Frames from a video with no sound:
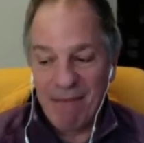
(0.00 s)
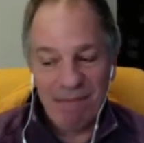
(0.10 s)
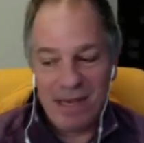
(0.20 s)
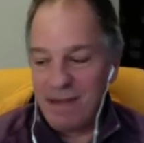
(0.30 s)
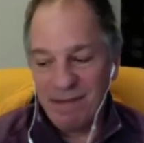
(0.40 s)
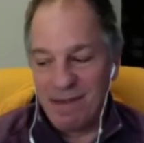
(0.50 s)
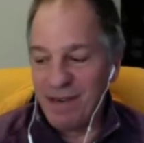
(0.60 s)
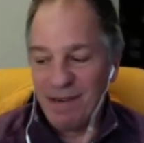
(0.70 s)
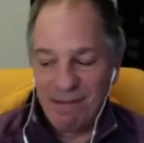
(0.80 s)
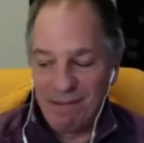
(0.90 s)
Pete
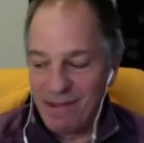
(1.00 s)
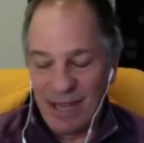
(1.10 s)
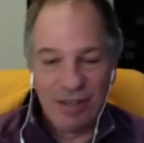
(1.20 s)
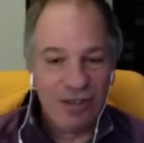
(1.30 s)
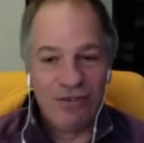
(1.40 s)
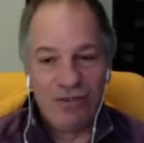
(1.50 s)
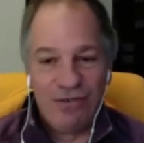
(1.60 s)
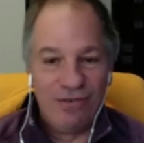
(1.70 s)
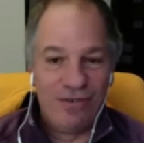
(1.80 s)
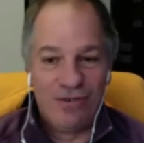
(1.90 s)
didn't like to
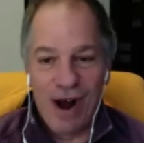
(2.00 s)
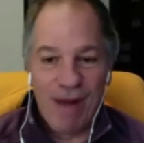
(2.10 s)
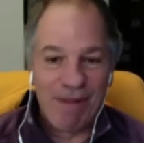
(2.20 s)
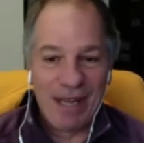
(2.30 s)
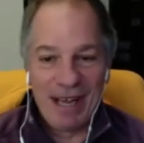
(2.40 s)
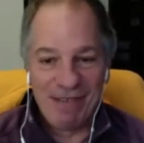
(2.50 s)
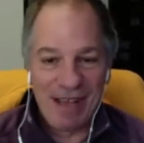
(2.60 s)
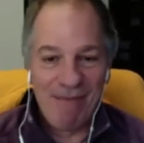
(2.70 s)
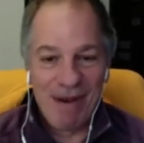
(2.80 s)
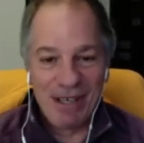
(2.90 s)
draw plans
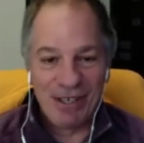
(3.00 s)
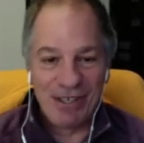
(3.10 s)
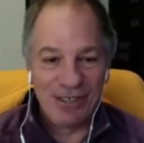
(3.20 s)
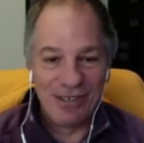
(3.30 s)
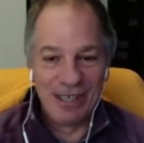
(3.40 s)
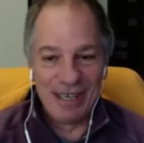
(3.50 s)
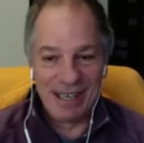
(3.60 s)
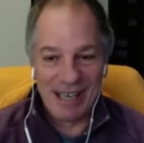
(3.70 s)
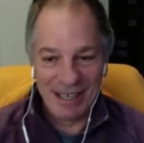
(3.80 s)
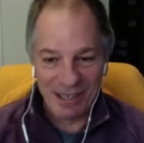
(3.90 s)
that much and certainly didn't
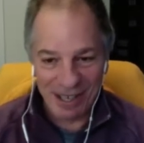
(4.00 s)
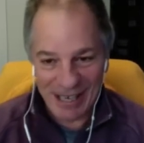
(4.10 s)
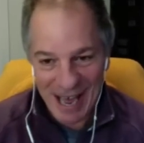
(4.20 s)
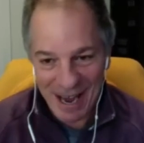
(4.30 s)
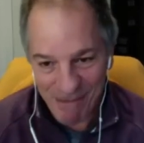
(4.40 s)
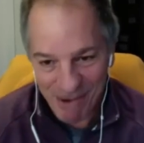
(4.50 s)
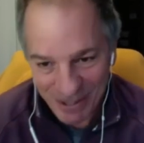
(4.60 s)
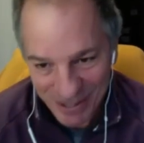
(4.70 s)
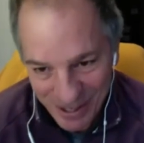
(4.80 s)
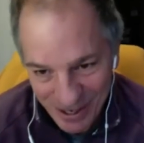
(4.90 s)
like to look at them
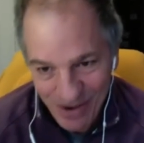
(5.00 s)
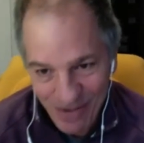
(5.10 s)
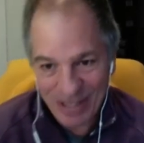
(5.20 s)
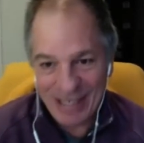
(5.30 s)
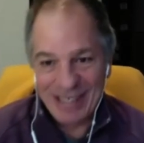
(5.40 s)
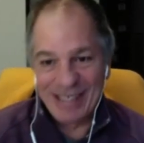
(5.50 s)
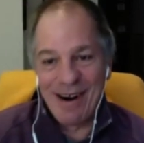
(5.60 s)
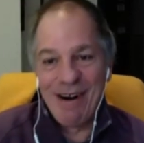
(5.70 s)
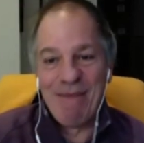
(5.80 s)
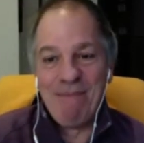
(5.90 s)
once he
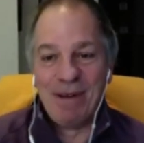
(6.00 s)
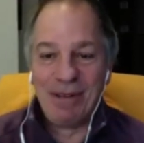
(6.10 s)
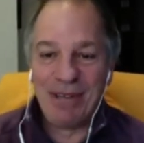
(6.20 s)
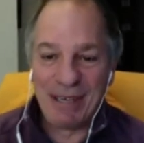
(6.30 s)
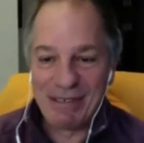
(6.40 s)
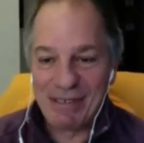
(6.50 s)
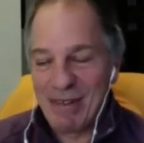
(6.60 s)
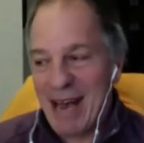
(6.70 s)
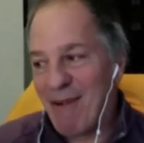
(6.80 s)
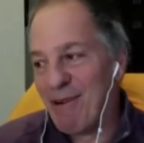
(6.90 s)
started building. So
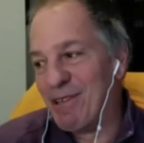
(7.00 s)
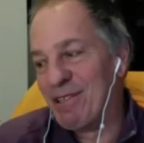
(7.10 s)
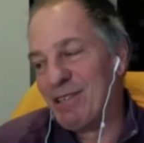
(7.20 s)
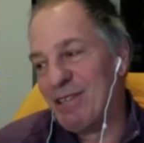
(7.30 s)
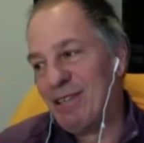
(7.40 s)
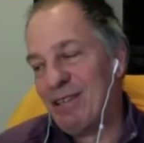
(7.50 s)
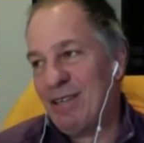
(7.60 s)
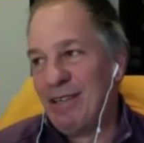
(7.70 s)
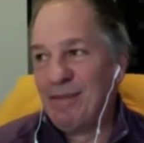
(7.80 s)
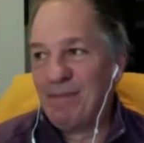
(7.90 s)
that was,
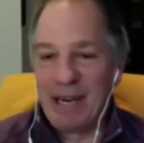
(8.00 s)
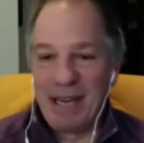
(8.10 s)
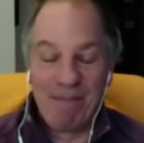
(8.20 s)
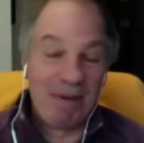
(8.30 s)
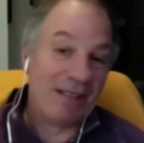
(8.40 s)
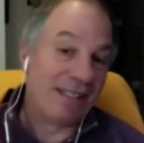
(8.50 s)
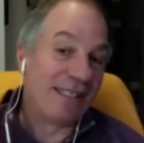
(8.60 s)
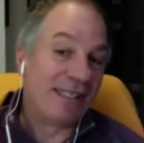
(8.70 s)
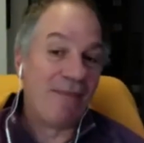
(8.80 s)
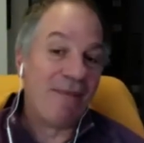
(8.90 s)
but
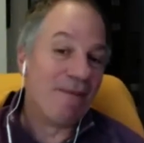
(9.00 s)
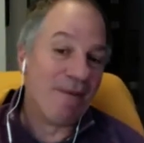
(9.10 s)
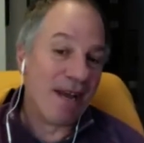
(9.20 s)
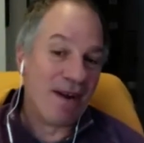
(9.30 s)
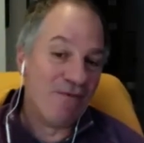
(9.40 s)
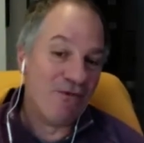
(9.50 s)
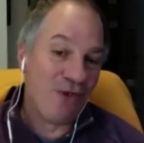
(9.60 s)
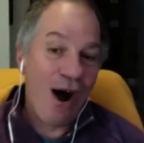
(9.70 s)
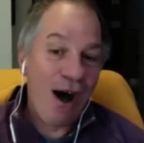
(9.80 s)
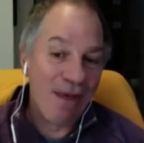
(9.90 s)
some people made him
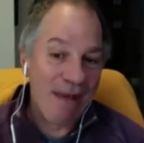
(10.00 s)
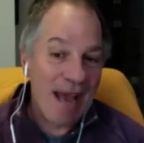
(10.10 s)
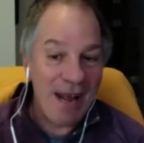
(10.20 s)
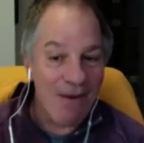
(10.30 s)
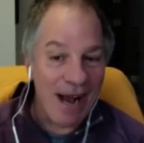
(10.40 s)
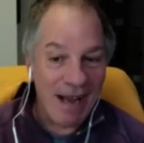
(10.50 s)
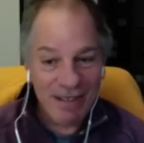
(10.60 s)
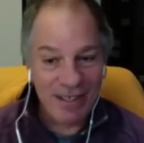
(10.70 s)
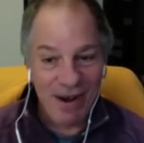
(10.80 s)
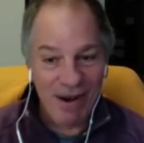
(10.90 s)
draw them anyway.
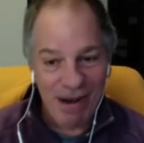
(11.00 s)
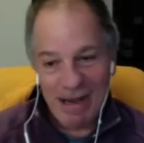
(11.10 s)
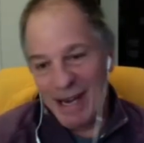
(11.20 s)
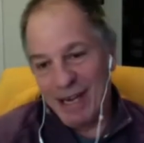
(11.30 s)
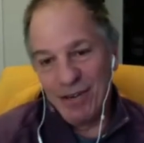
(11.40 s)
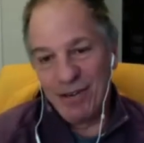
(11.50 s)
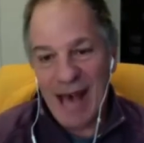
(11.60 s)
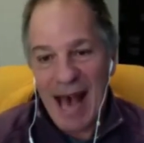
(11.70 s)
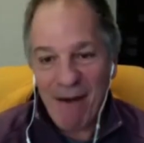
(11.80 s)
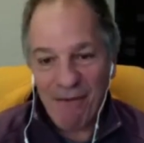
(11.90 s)
So I could do
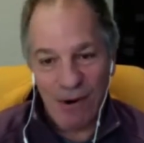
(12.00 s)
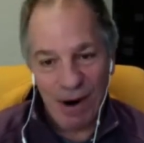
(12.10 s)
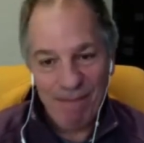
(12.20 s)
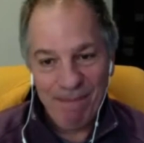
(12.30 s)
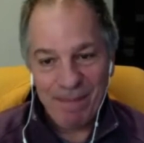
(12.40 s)
that for him.